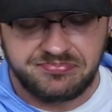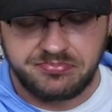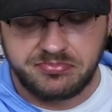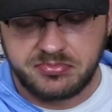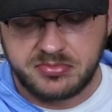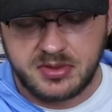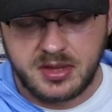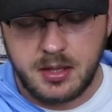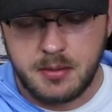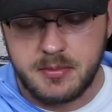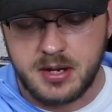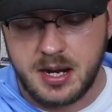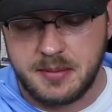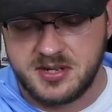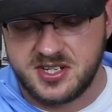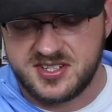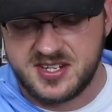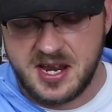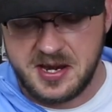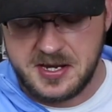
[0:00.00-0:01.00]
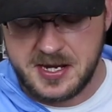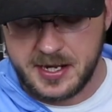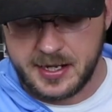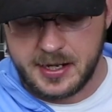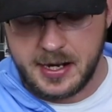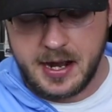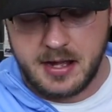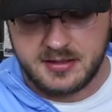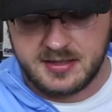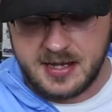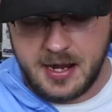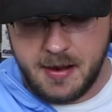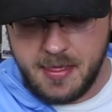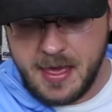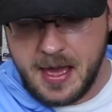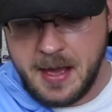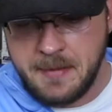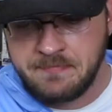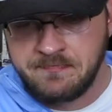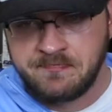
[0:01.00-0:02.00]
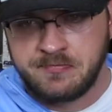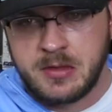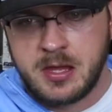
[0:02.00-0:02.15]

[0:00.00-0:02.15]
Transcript: But I'm just not digging it outside of that.